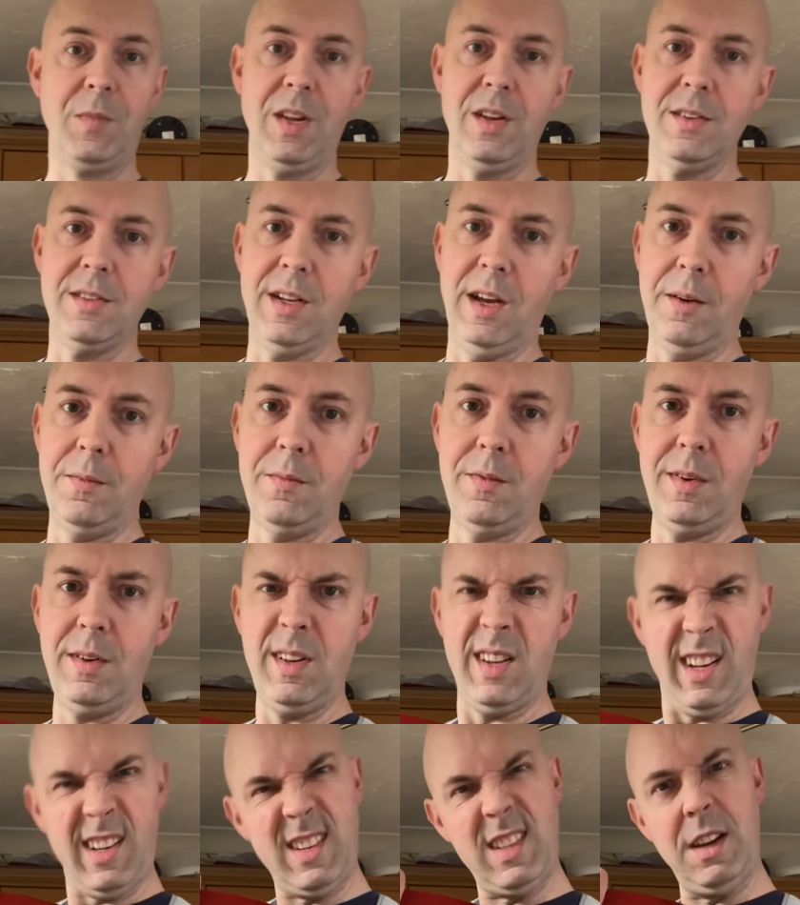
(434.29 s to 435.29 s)
So
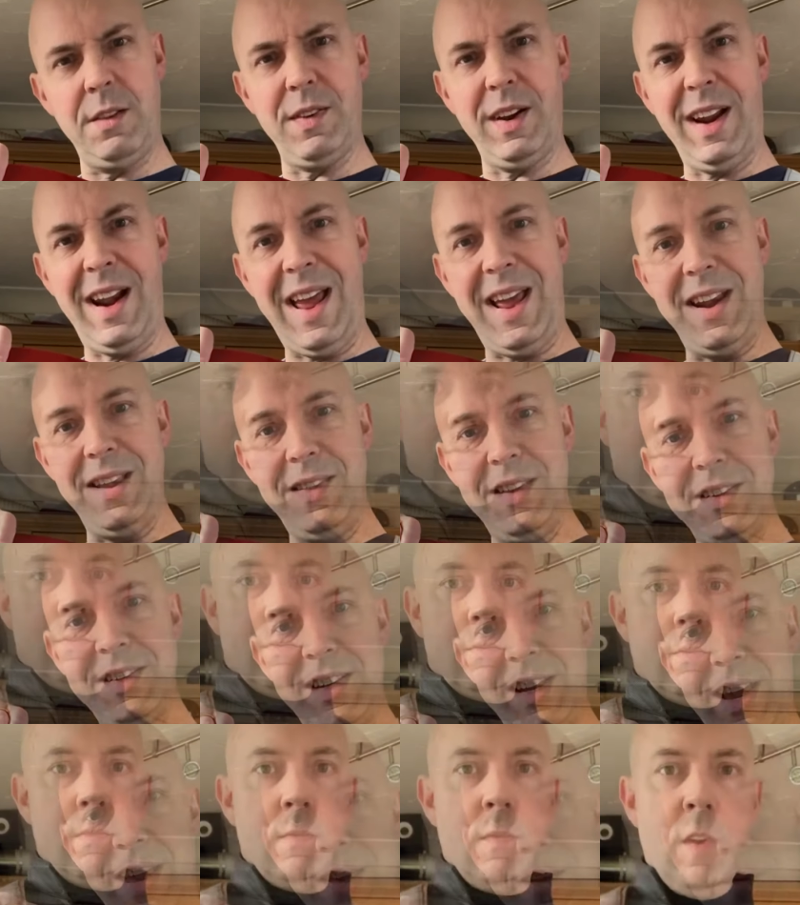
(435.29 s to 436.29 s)
let's see if I can edit this
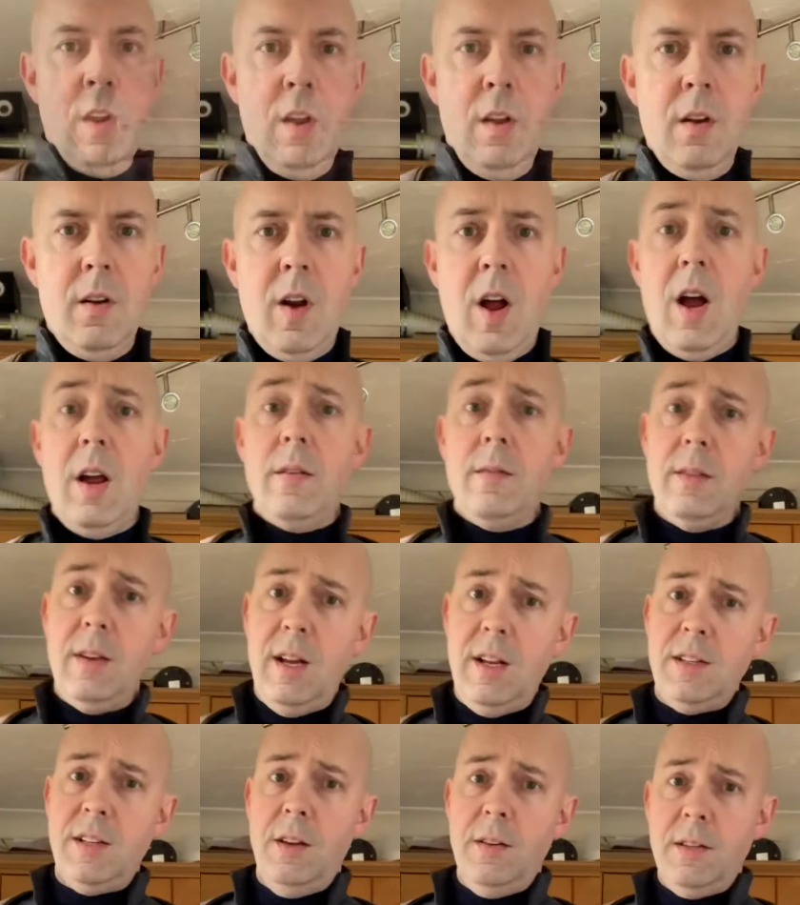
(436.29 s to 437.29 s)
together. Right.
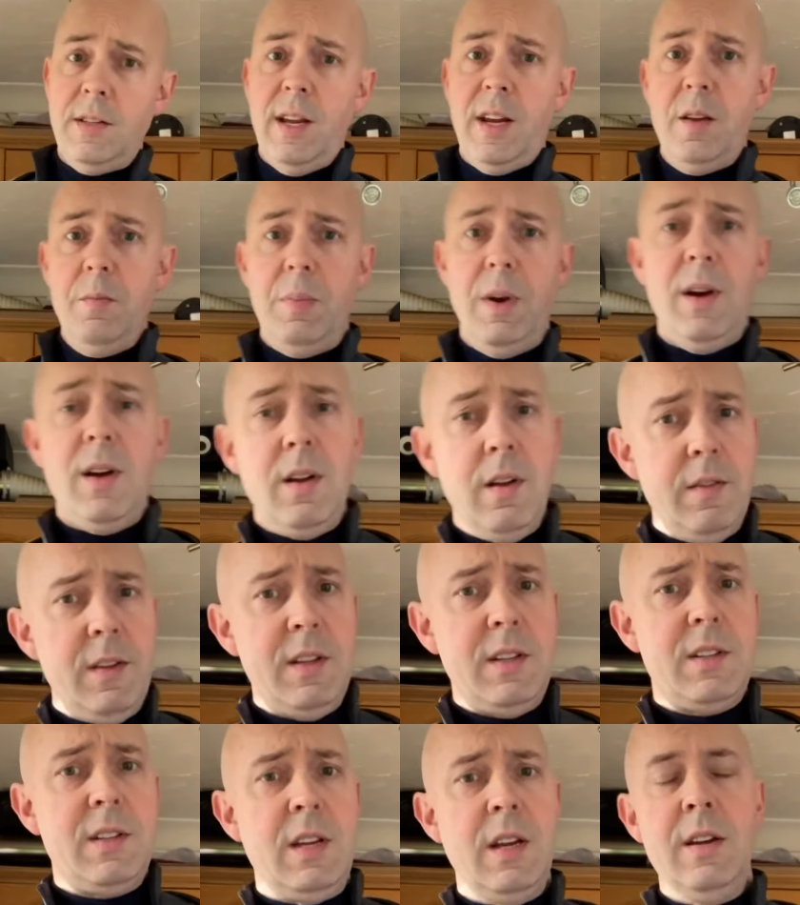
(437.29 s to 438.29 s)
And so the second part of this,